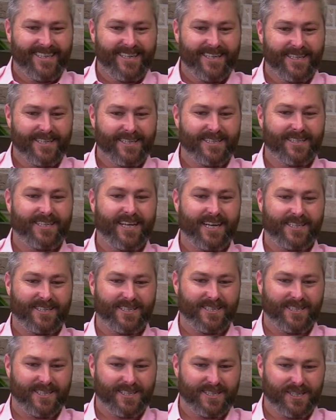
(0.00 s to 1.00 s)
dis
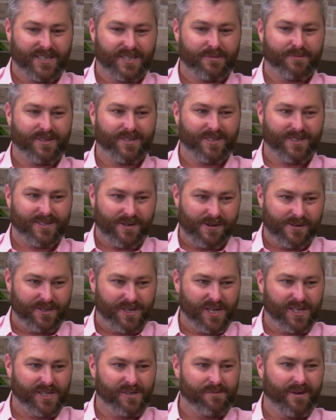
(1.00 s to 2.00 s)
Texas Distilled Spirits
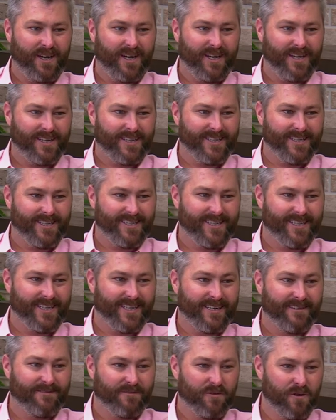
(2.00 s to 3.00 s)
Association meeting in
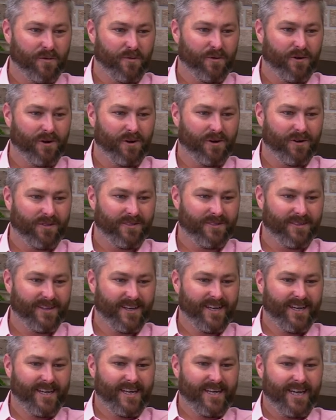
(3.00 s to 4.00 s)
uh, Fort Worth
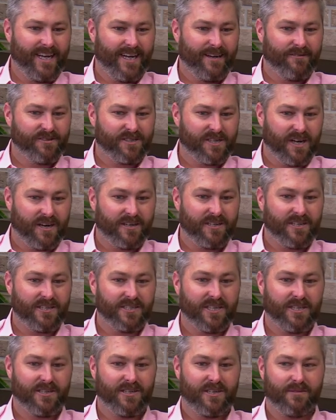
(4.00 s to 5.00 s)
and was talking to
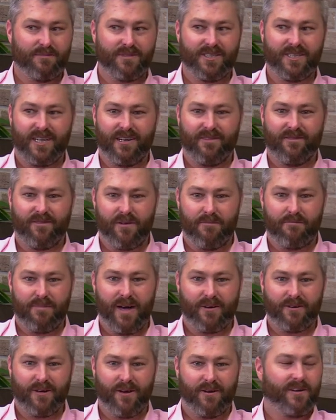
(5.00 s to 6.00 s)
Jared Himstedt from
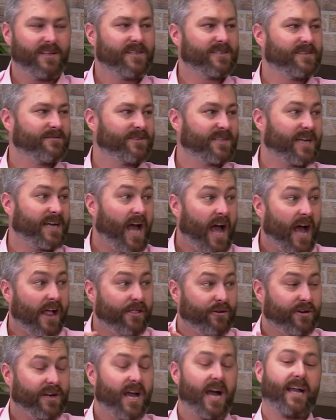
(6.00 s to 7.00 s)
Balcones and was like,
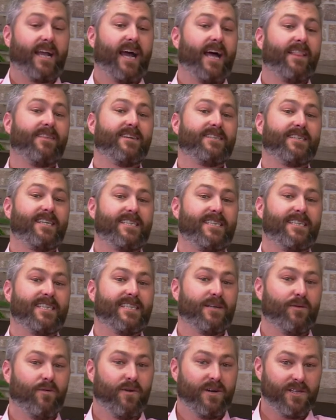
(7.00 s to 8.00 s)
look, I got this
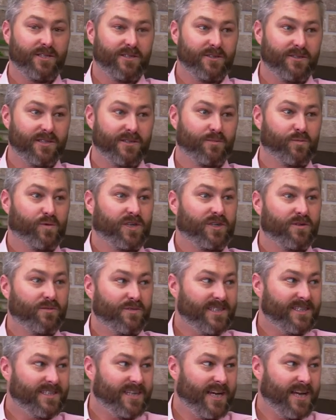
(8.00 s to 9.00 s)
idea. I want to do it. I'm working
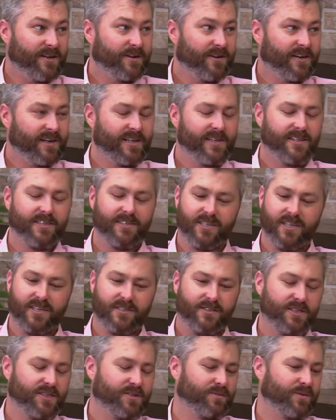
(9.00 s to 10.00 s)
with Daniel on it. And
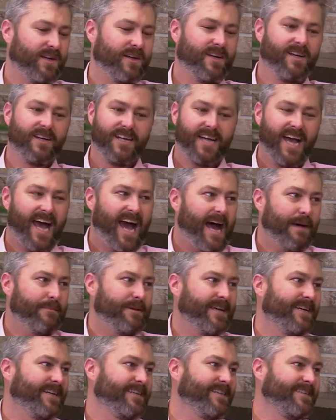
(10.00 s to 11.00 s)
Jared just went, I'm
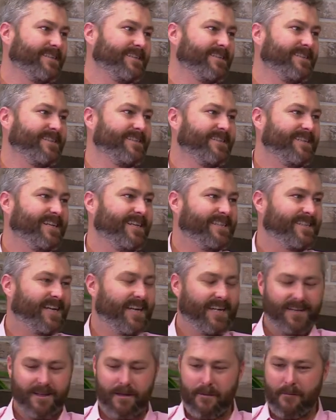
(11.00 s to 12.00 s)
in. I was nice.